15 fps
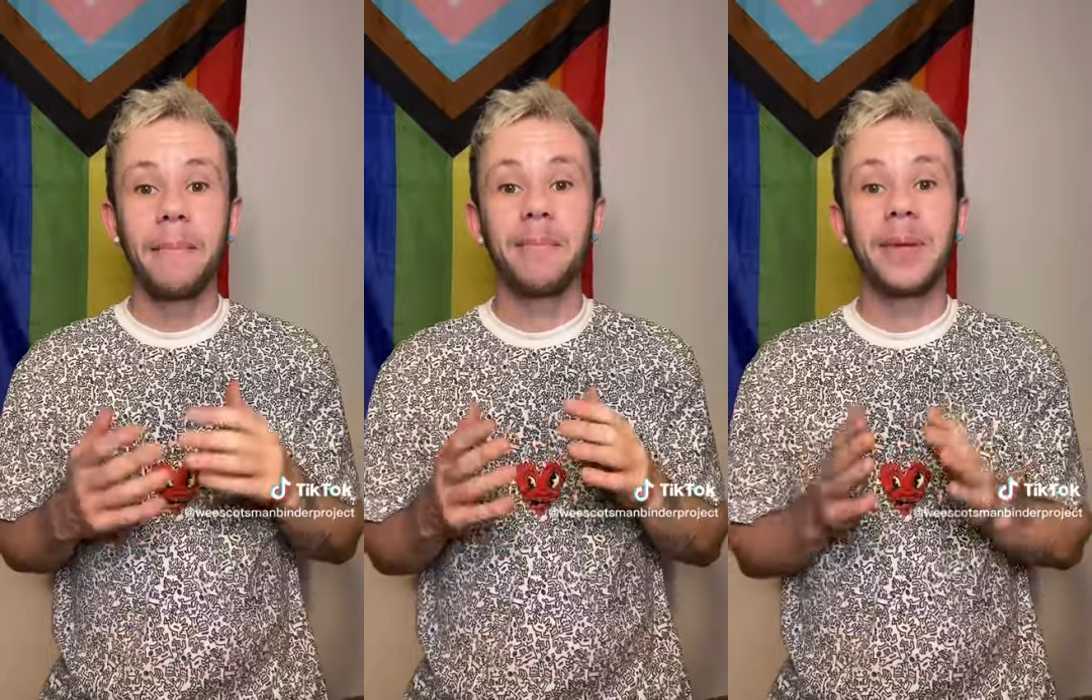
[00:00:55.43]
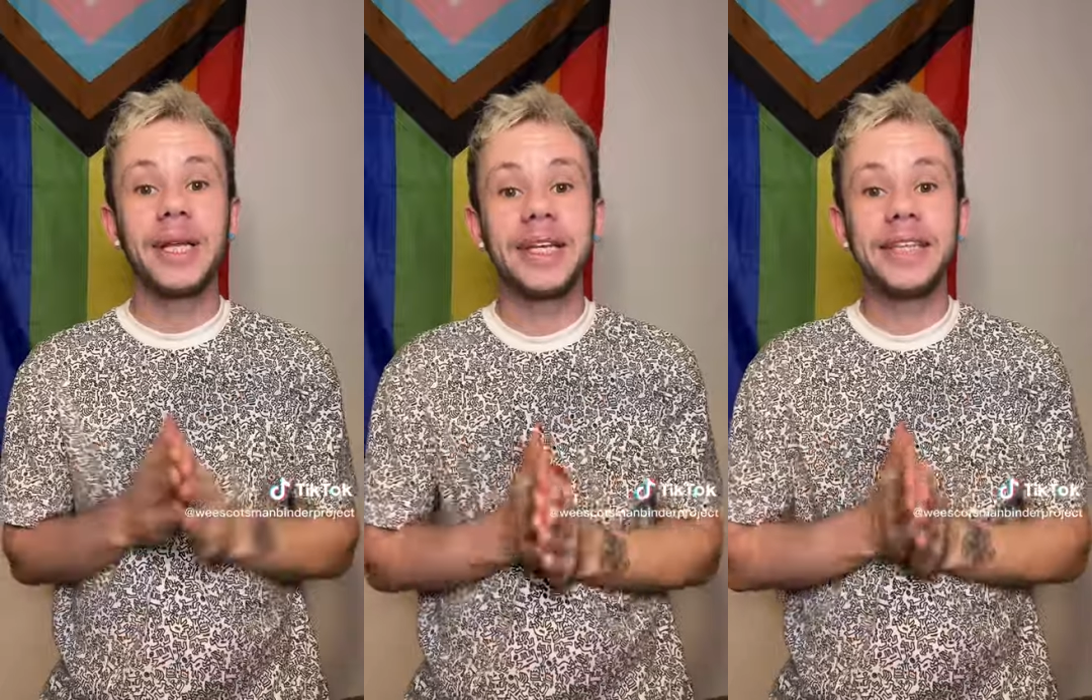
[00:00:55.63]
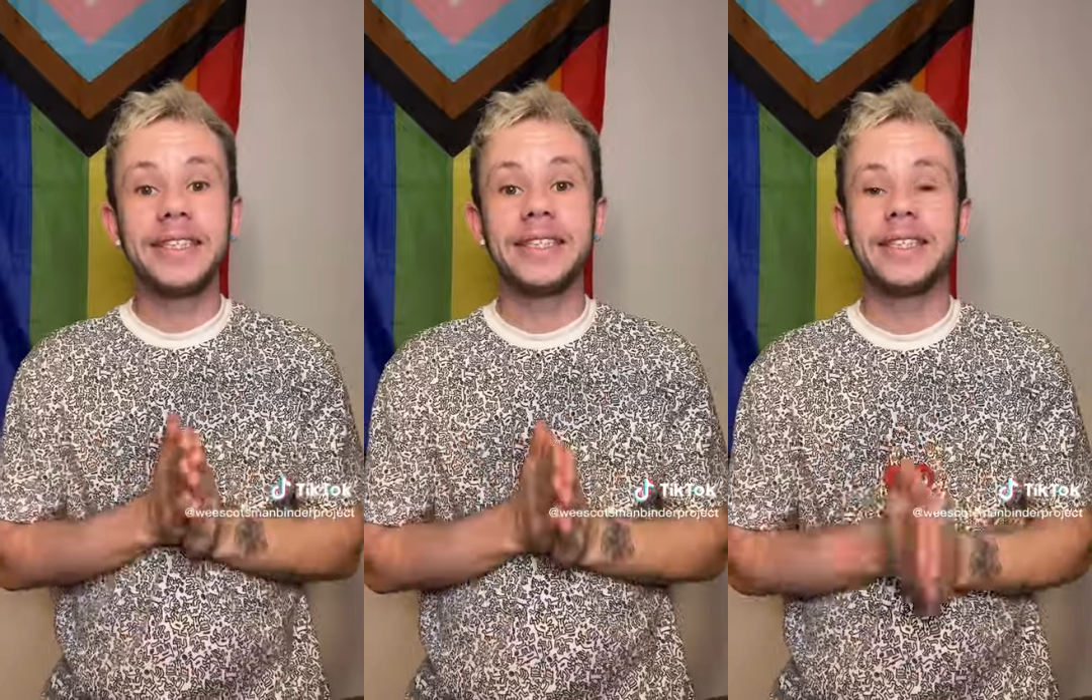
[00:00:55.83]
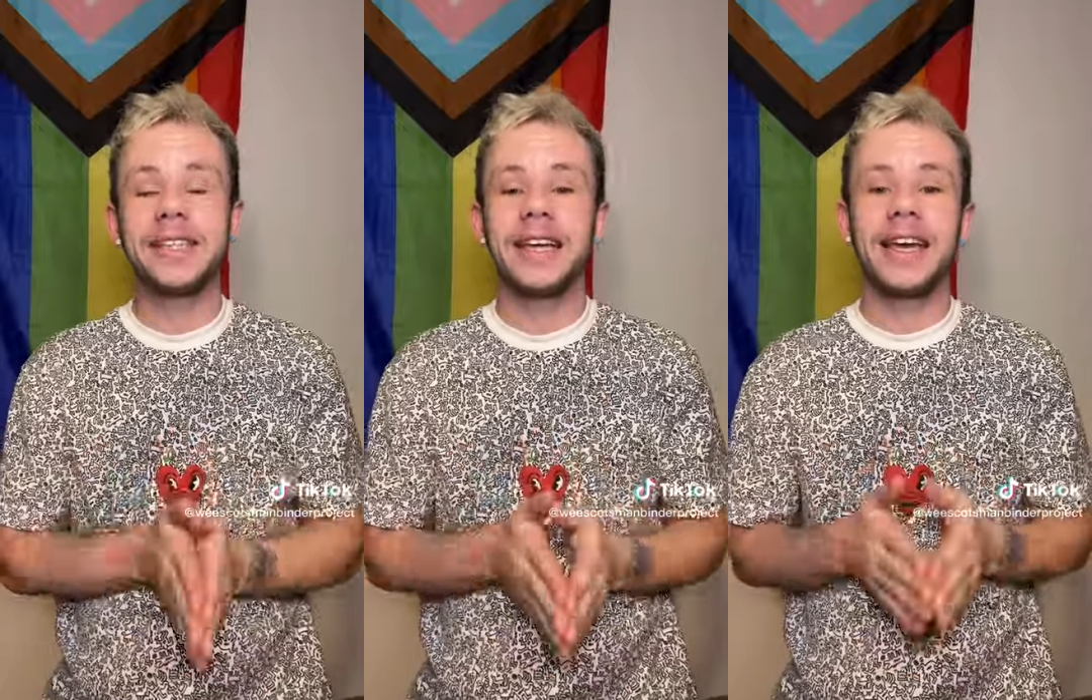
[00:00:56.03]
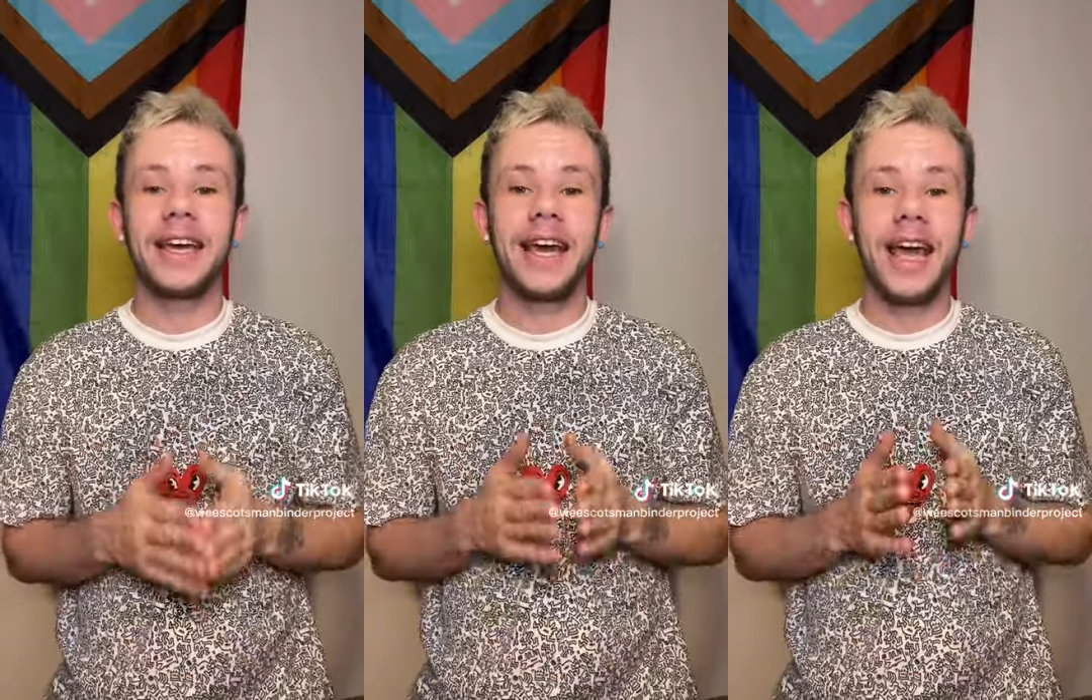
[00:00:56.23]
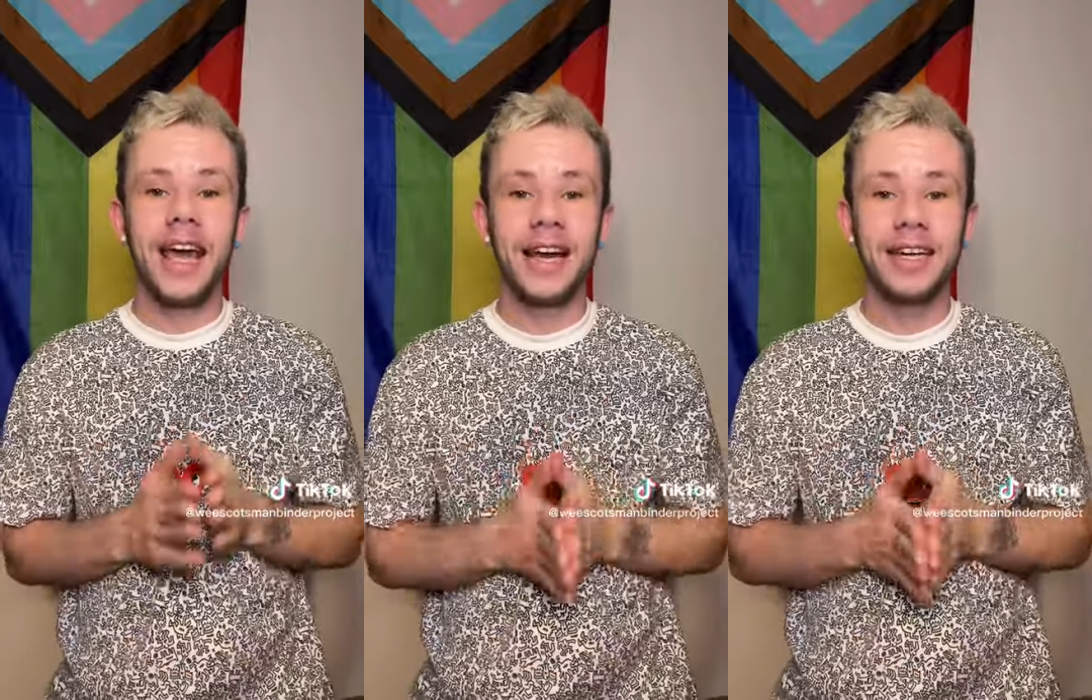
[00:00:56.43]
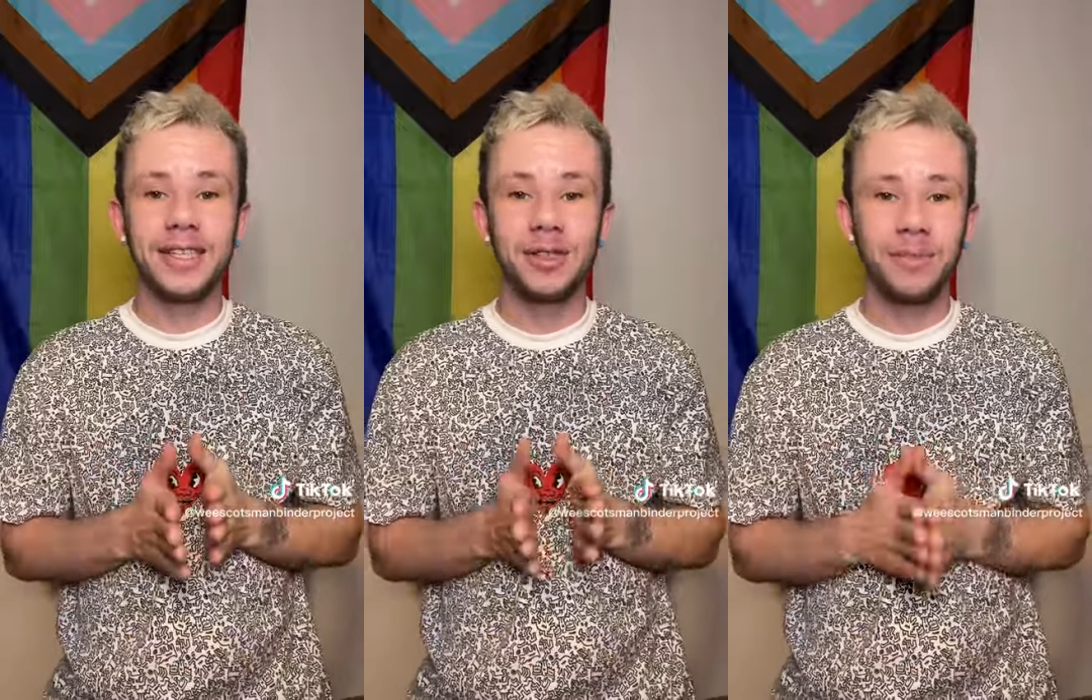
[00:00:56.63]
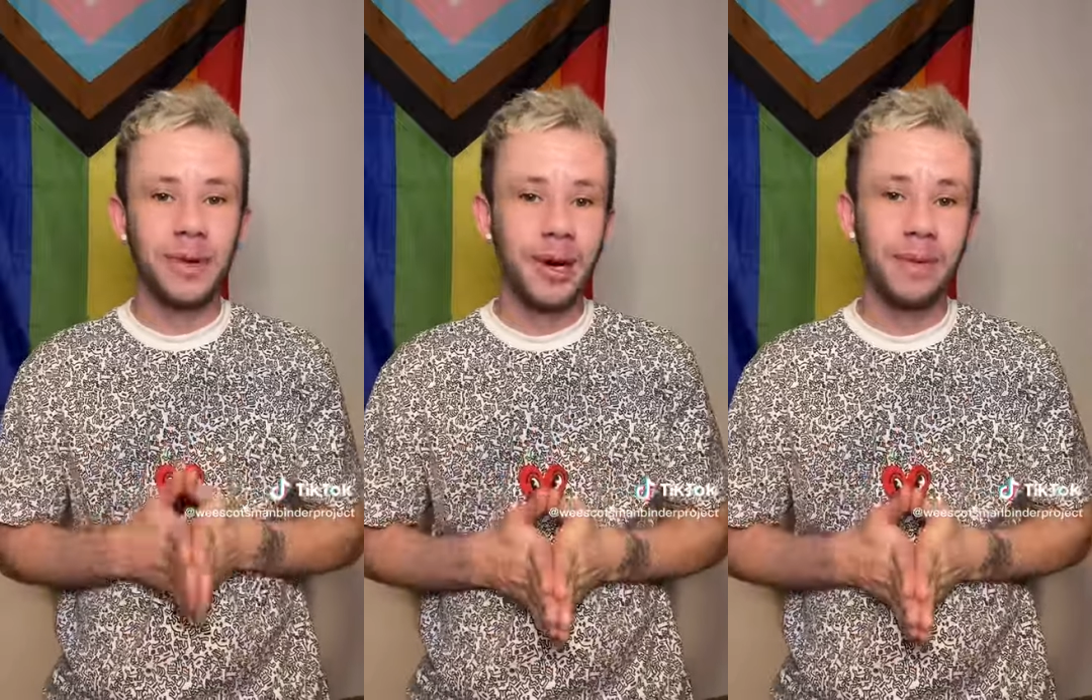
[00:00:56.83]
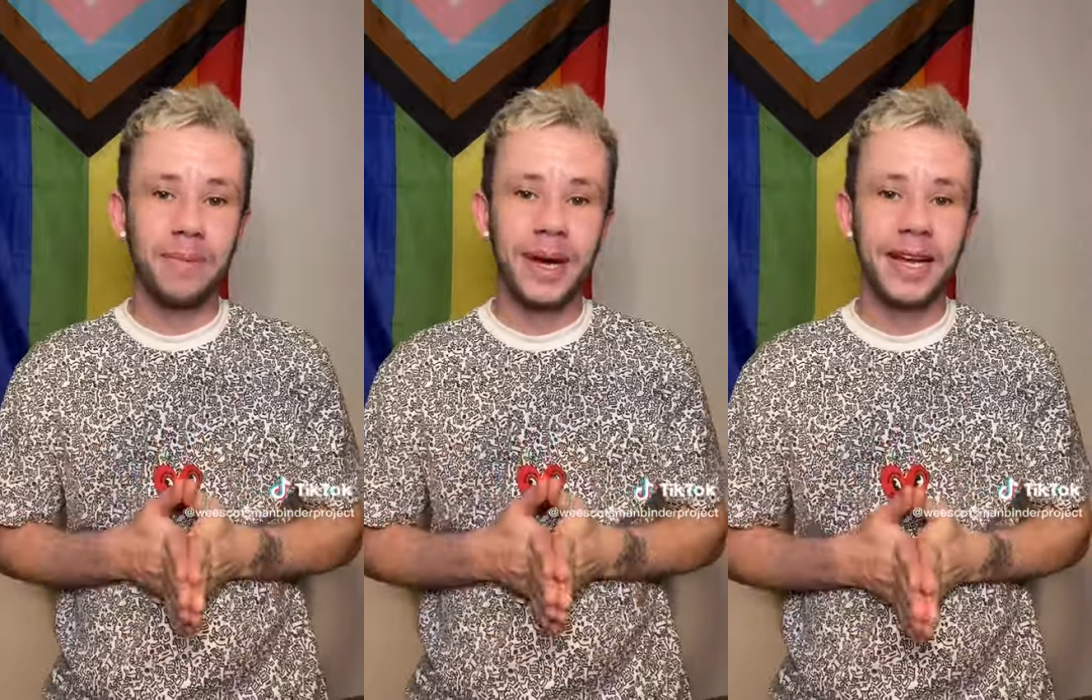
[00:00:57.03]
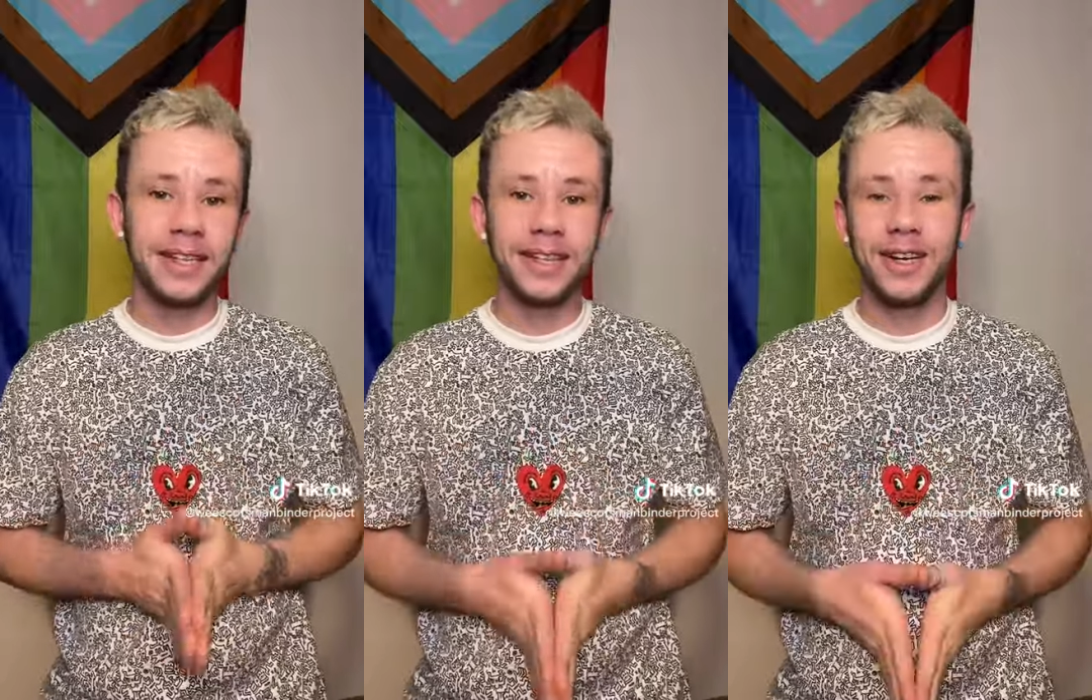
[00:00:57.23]
please take any spare
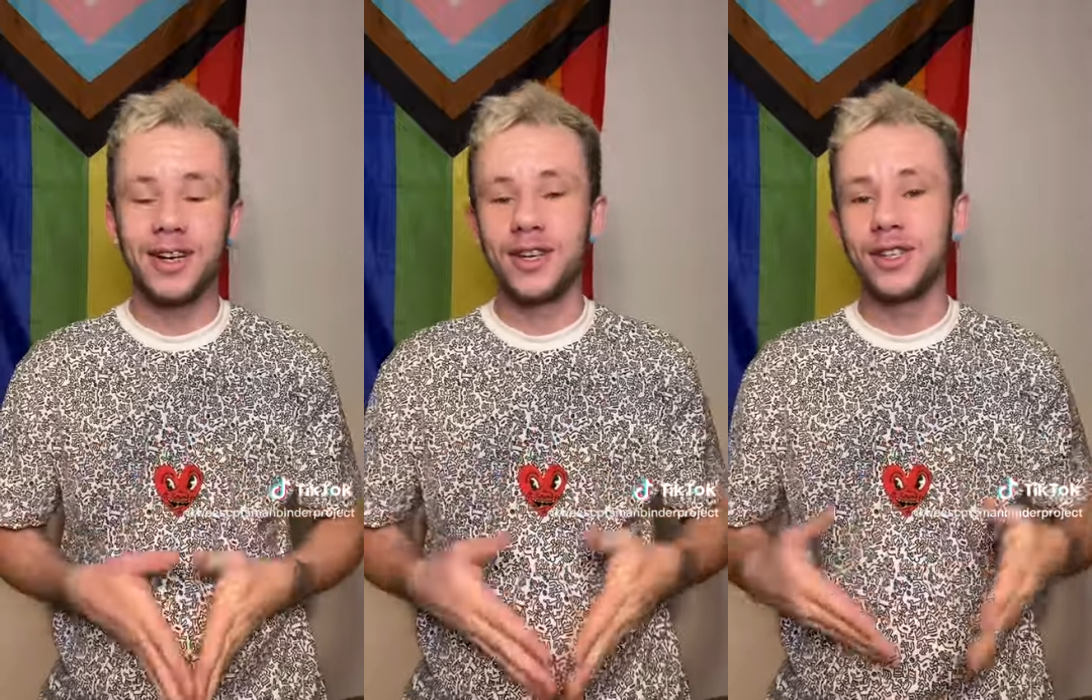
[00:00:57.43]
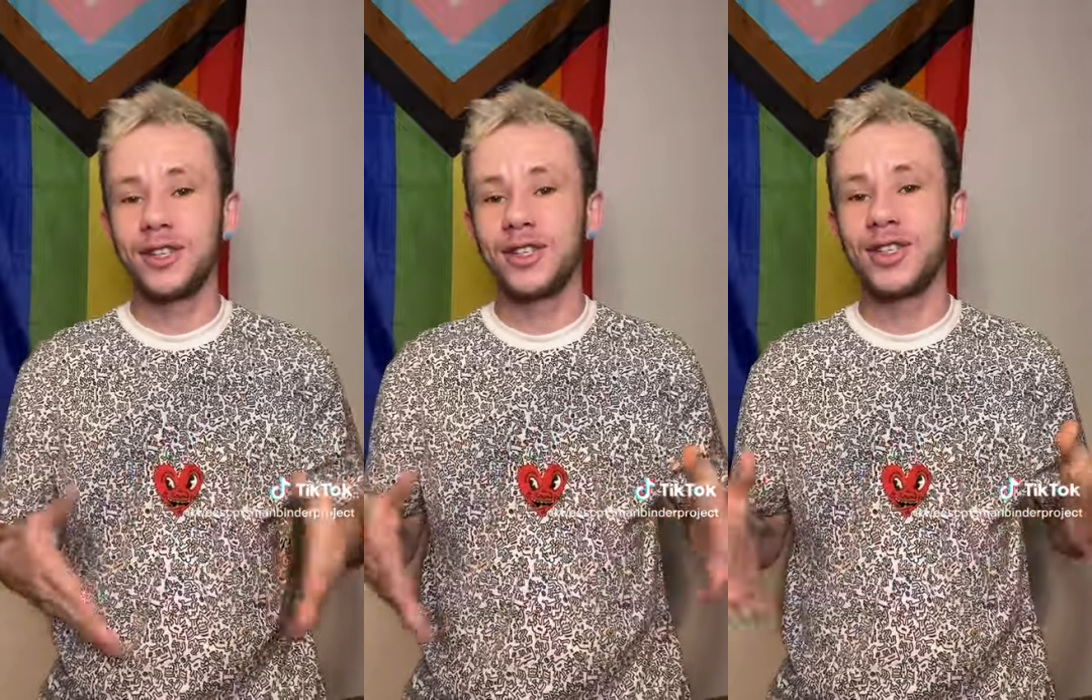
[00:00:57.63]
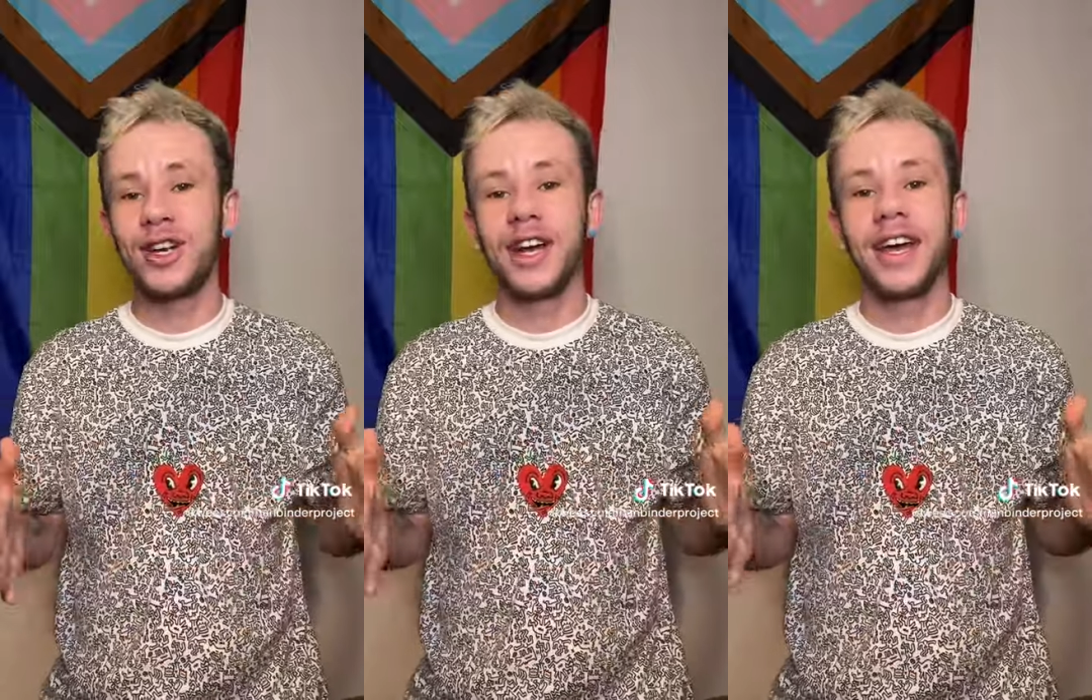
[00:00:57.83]
binders,